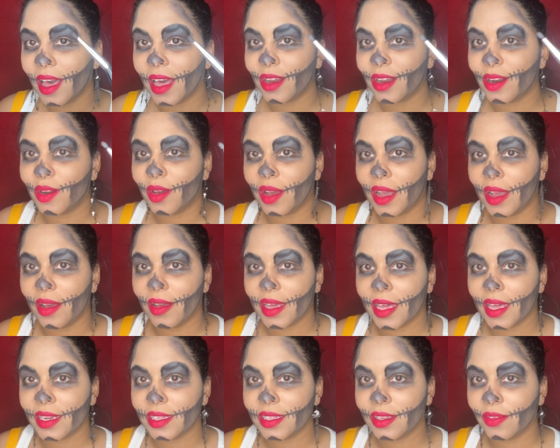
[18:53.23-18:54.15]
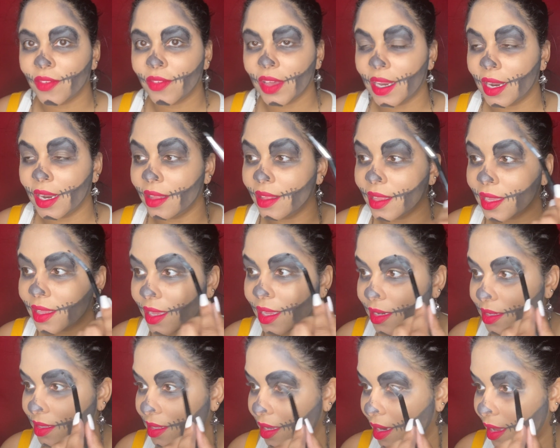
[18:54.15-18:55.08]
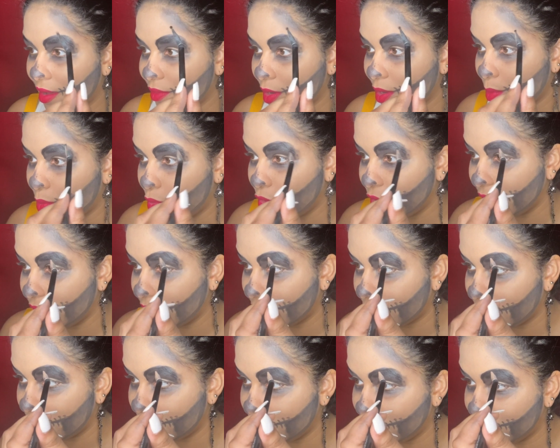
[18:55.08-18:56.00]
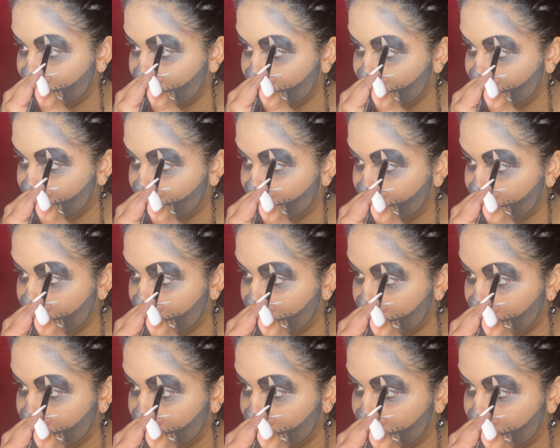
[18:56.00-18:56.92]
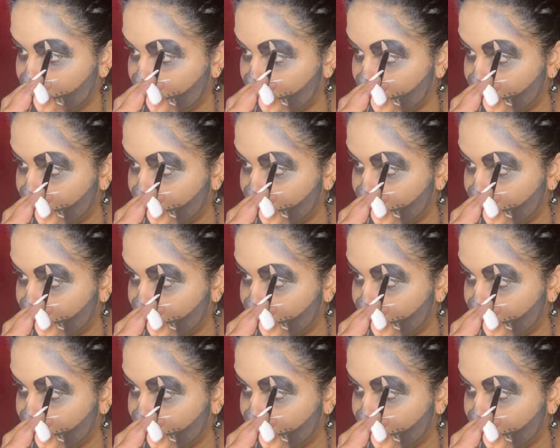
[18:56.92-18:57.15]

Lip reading: I don't know how I got it to fan out like that instead of having a point like it used to. But, you know.